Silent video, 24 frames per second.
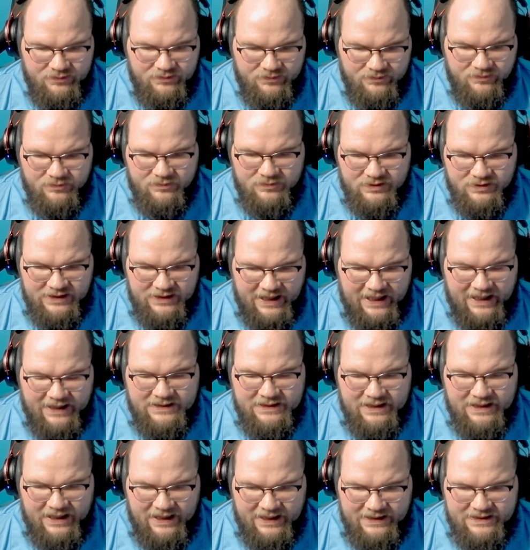attack,
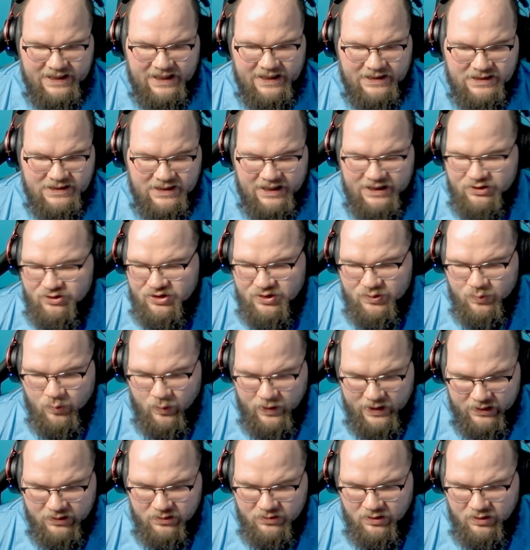die, and you just
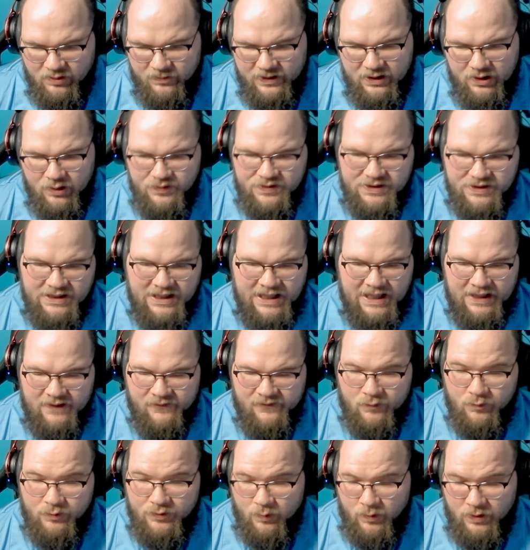win. It'd be an OTK
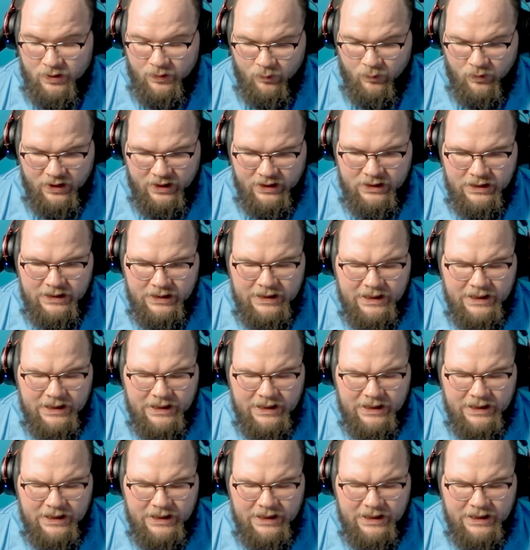even with a 1/1.